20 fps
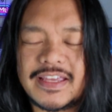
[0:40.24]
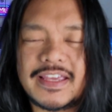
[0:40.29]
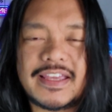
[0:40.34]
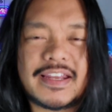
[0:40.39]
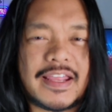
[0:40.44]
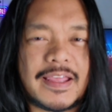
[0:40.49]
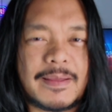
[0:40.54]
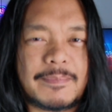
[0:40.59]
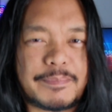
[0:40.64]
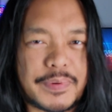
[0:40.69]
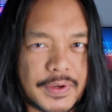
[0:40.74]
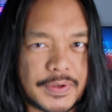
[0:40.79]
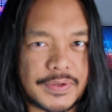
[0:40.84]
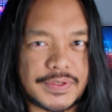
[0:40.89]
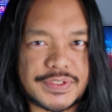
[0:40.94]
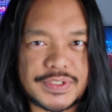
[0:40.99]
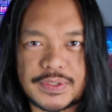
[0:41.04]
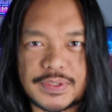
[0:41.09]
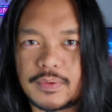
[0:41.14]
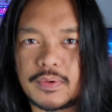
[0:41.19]
in a
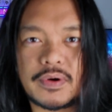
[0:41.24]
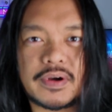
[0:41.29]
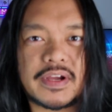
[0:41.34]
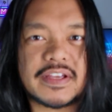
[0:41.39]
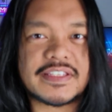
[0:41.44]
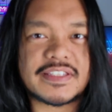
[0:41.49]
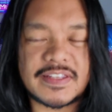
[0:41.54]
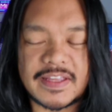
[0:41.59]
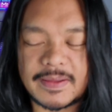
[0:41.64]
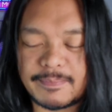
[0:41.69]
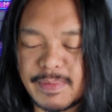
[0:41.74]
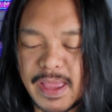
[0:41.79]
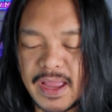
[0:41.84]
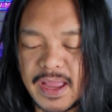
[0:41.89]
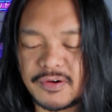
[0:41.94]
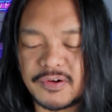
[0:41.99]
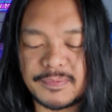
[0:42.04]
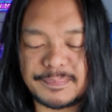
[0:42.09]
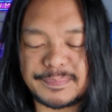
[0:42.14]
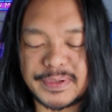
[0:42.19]
purse or a sling
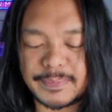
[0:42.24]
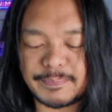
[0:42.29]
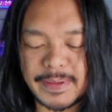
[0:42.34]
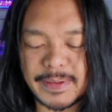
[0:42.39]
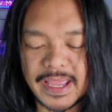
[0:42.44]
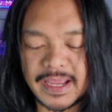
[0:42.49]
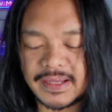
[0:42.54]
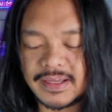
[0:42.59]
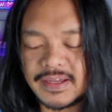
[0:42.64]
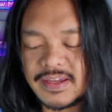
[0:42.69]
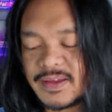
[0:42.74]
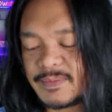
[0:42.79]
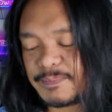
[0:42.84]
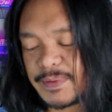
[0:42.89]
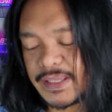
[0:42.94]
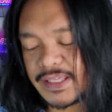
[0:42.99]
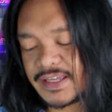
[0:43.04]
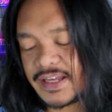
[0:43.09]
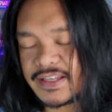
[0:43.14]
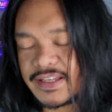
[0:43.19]
bag or a book bag
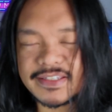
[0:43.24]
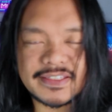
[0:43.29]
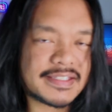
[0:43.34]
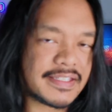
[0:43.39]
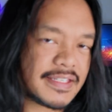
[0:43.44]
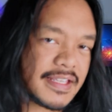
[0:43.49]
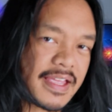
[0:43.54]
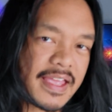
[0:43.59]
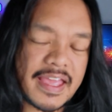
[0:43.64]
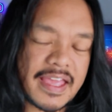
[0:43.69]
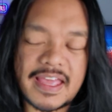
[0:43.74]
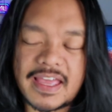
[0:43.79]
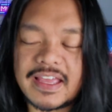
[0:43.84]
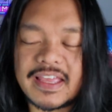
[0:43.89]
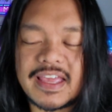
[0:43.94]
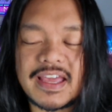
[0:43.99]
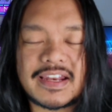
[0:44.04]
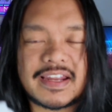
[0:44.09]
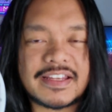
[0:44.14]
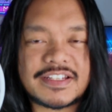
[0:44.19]
because,
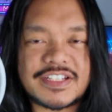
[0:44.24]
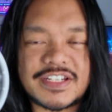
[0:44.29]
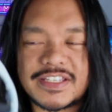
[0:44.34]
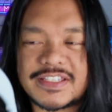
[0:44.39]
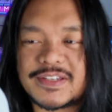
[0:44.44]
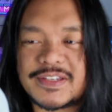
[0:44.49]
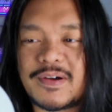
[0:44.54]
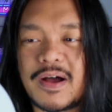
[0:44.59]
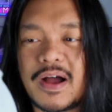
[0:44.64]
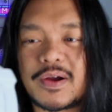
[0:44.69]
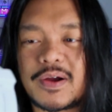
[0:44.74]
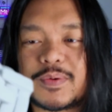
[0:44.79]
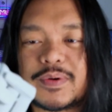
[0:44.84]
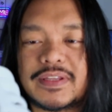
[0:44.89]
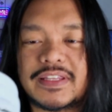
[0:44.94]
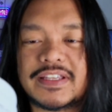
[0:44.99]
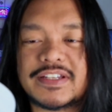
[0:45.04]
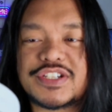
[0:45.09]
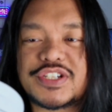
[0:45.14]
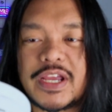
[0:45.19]
again, it's just so
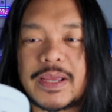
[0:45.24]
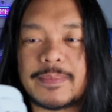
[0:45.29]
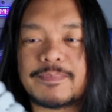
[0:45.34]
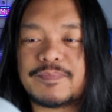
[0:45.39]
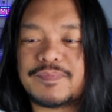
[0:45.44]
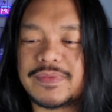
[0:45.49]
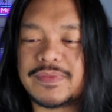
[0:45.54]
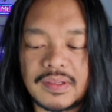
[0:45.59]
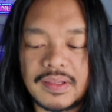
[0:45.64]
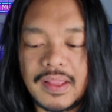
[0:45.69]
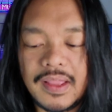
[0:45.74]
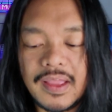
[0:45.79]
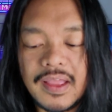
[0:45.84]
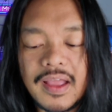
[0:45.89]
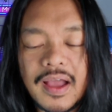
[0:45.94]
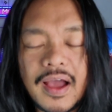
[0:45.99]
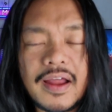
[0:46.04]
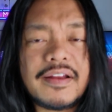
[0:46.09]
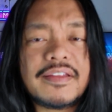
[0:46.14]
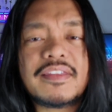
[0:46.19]
awkwardly shaped.
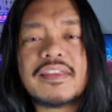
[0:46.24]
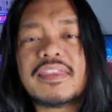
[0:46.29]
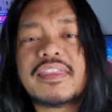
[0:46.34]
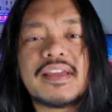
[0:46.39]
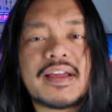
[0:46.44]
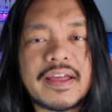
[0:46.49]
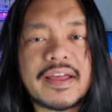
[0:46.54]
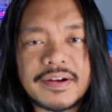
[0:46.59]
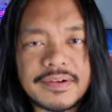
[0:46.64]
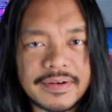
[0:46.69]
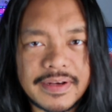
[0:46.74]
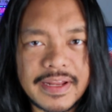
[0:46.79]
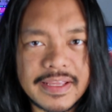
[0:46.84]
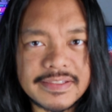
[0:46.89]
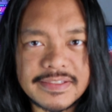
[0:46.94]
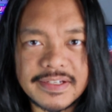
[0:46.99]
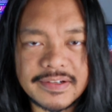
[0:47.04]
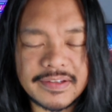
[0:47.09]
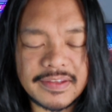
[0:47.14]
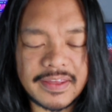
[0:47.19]
Another thing I don't
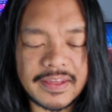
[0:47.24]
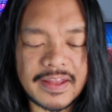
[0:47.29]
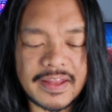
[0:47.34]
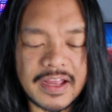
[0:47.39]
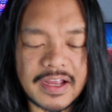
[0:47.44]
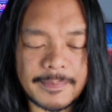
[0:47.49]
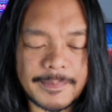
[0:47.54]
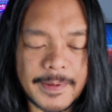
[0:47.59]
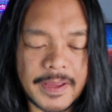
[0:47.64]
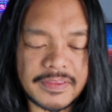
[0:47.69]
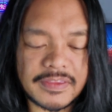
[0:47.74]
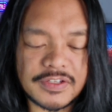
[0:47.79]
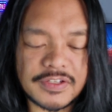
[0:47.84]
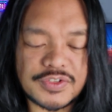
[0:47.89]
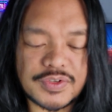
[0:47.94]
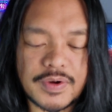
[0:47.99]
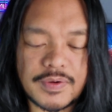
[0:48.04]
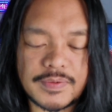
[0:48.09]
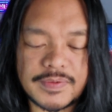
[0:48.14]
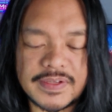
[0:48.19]
necessarily like about the
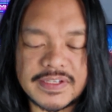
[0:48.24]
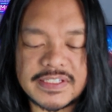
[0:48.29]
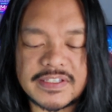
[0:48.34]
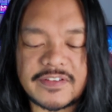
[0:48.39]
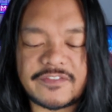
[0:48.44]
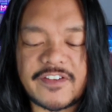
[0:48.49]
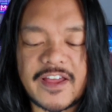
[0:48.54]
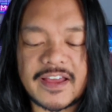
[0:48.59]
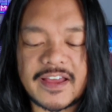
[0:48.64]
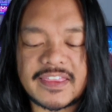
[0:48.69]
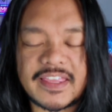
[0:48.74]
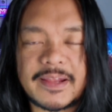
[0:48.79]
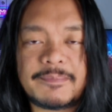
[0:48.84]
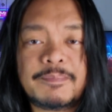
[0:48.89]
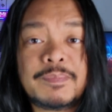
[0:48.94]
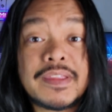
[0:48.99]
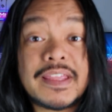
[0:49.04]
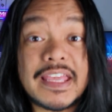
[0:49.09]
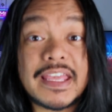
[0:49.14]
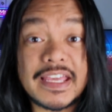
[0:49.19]
drone is the fact that
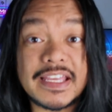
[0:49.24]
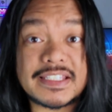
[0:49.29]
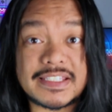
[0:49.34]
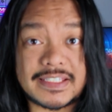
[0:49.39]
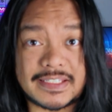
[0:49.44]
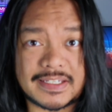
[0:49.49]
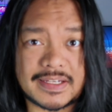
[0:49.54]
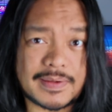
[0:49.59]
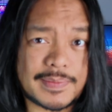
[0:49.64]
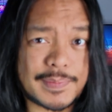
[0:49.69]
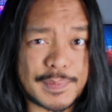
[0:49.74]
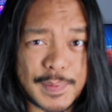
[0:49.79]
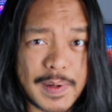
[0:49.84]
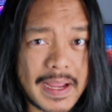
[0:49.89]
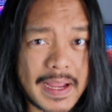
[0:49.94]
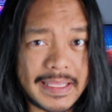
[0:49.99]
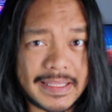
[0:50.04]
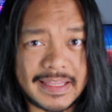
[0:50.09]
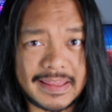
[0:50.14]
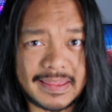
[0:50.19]
it's
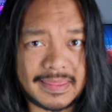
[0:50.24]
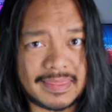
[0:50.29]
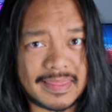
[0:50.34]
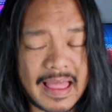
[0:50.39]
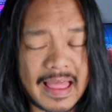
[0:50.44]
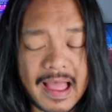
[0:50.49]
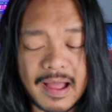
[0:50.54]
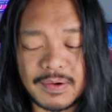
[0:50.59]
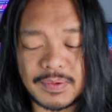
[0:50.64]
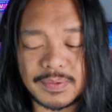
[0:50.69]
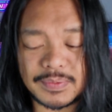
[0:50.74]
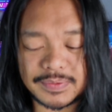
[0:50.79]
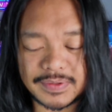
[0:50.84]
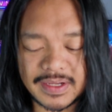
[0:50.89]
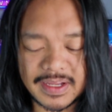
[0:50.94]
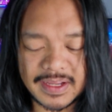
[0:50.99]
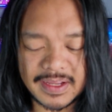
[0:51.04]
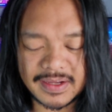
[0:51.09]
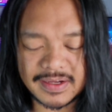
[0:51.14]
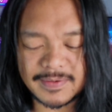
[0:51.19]
quite
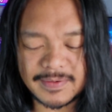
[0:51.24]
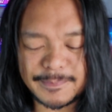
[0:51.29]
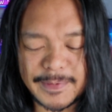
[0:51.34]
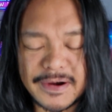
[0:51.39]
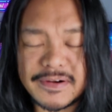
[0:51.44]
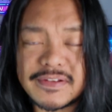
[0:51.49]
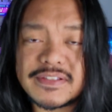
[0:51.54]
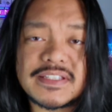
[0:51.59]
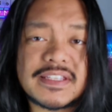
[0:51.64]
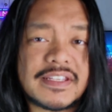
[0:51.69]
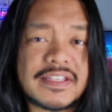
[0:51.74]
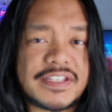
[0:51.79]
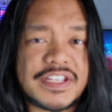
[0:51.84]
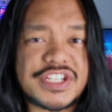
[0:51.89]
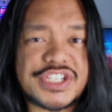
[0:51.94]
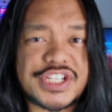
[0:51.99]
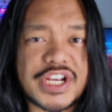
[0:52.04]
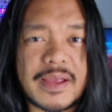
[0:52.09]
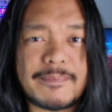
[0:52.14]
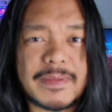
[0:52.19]
loud. Compared to the
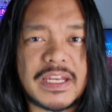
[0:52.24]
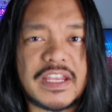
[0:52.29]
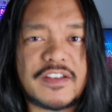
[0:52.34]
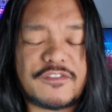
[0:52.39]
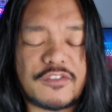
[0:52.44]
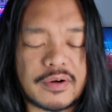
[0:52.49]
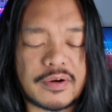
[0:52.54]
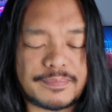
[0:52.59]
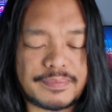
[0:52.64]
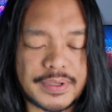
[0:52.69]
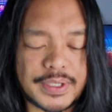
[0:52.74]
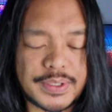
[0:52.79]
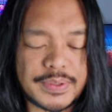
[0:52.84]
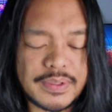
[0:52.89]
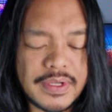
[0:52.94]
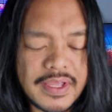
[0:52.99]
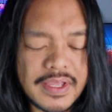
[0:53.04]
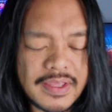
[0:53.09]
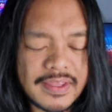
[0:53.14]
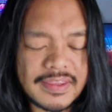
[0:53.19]
DJI Mini 4 Pro,
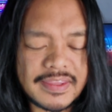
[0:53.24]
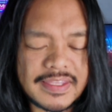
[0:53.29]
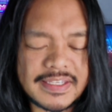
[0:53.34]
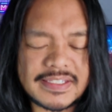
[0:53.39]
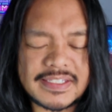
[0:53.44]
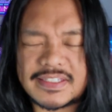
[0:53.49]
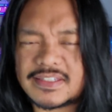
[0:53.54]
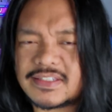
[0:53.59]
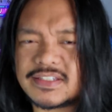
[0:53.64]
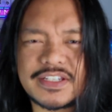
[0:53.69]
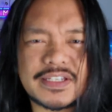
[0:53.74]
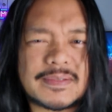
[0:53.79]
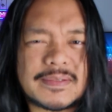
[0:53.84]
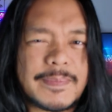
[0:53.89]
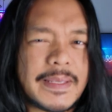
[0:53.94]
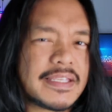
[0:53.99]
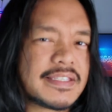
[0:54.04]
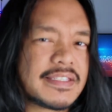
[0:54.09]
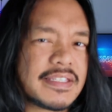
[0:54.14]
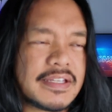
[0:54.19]
this just
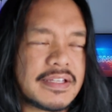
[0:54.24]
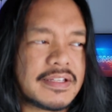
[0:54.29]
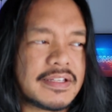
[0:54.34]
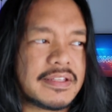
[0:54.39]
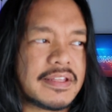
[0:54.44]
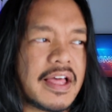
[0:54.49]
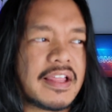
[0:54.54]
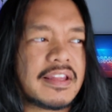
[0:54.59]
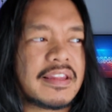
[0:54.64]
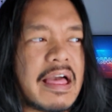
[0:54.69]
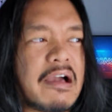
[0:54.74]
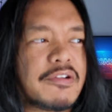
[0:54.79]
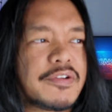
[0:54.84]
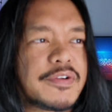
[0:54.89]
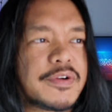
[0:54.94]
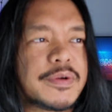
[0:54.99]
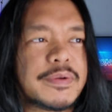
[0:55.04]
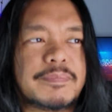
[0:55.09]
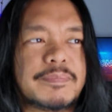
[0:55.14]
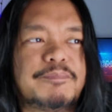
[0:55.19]
makes a
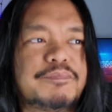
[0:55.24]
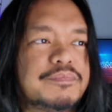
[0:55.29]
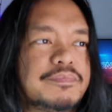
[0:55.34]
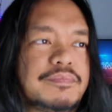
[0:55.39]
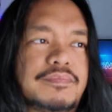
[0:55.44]
louder